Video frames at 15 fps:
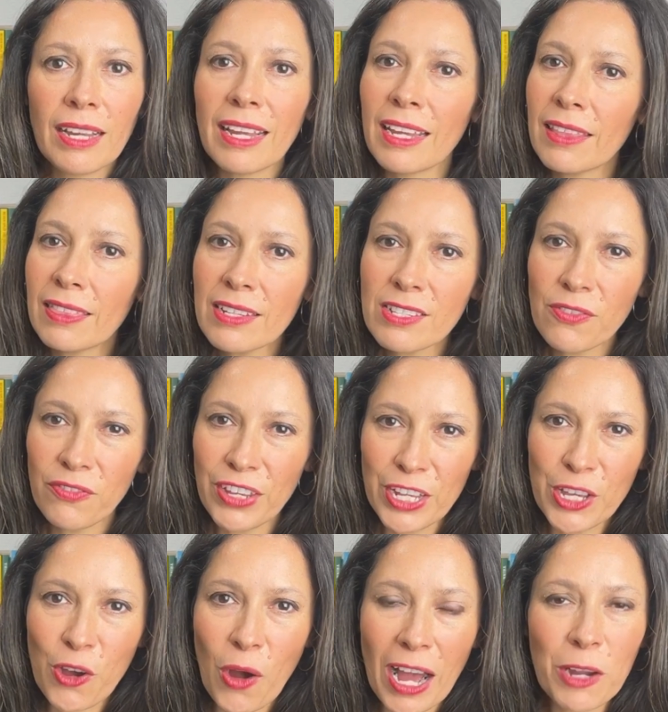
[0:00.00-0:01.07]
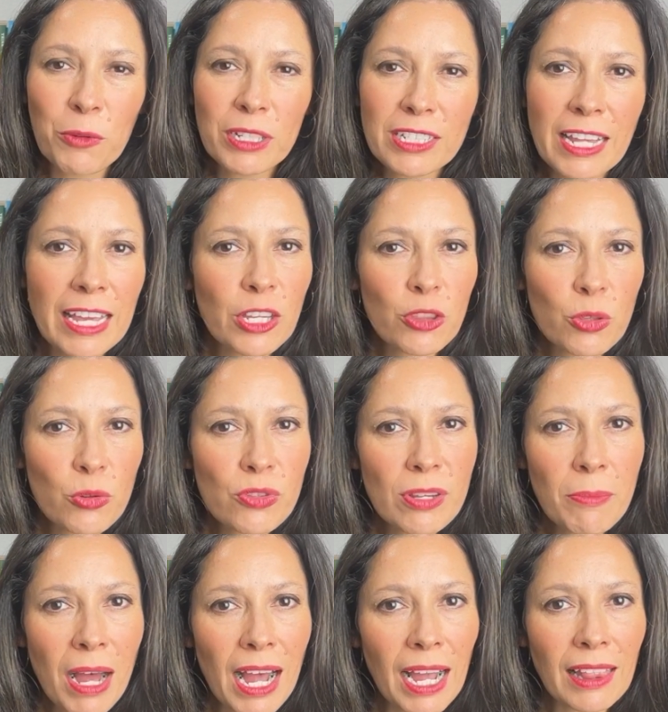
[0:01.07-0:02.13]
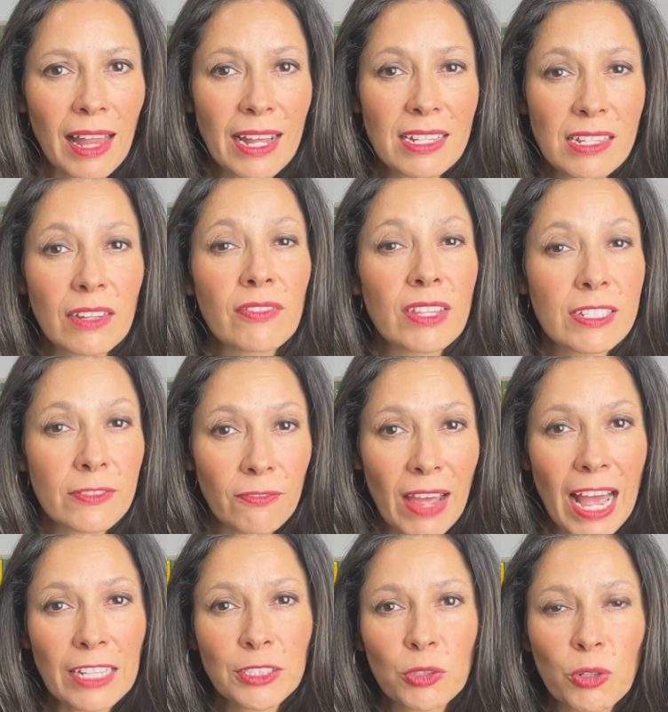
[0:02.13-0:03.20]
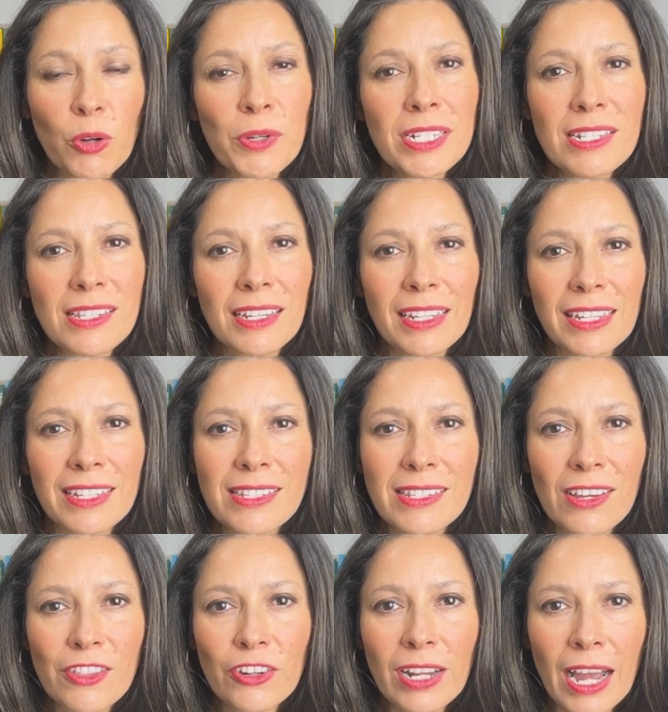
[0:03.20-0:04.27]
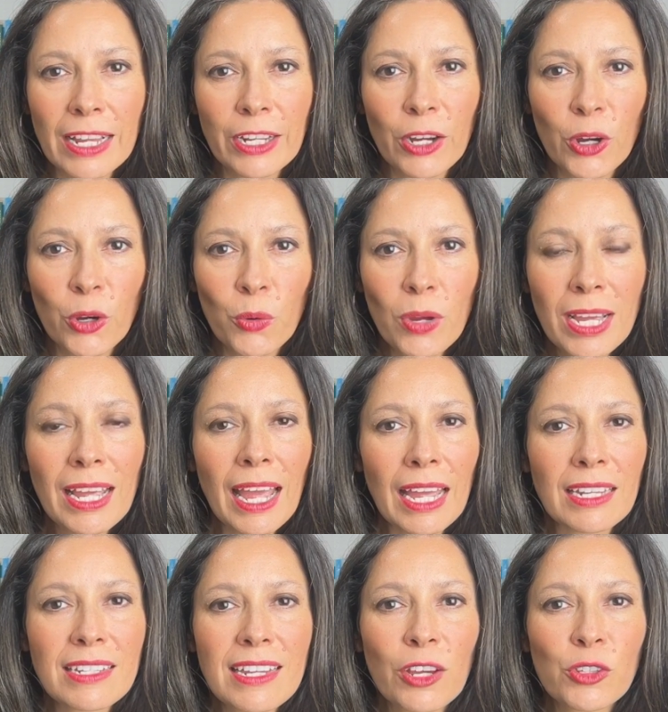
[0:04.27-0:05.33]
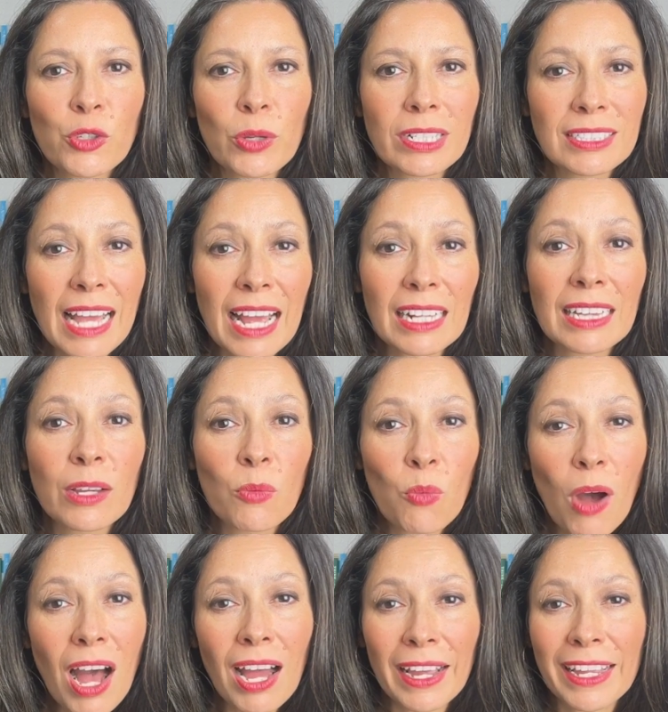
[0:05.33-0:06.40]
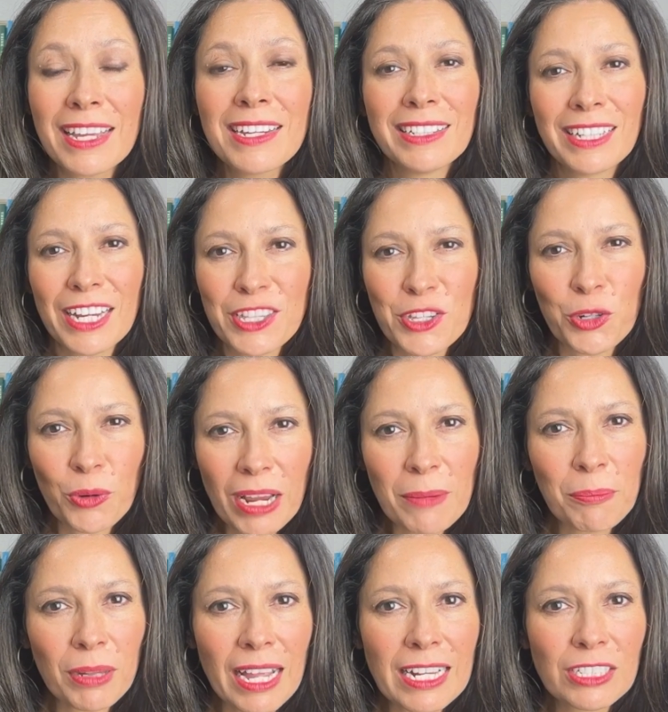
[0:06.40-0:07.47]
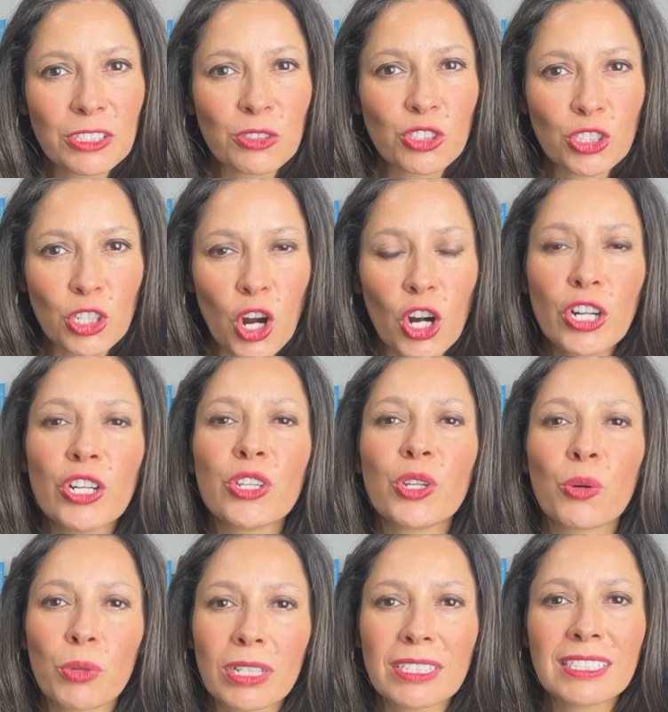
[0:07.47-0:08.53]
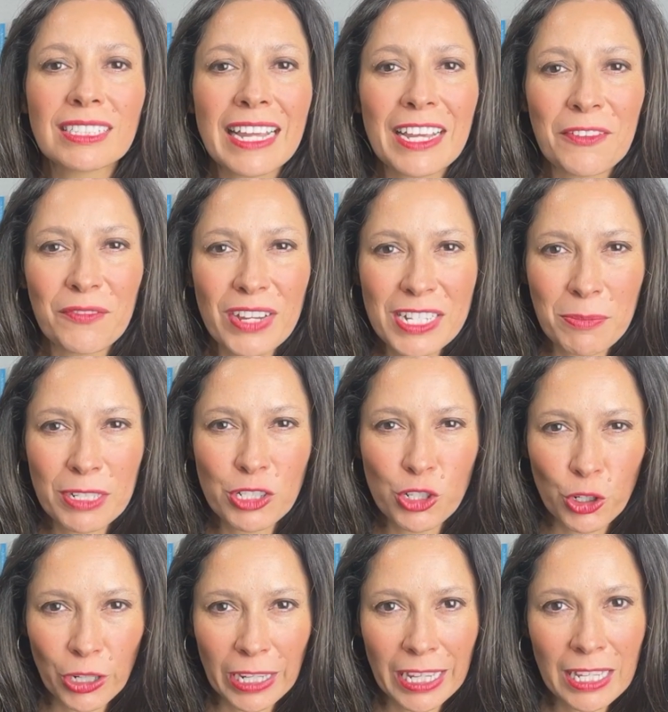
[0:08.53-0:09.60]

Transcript: In this video, I will take you through some highlights of this fast-growing city in southern Idaho and tell you exactly why it's a great place to start your real estate investment journey.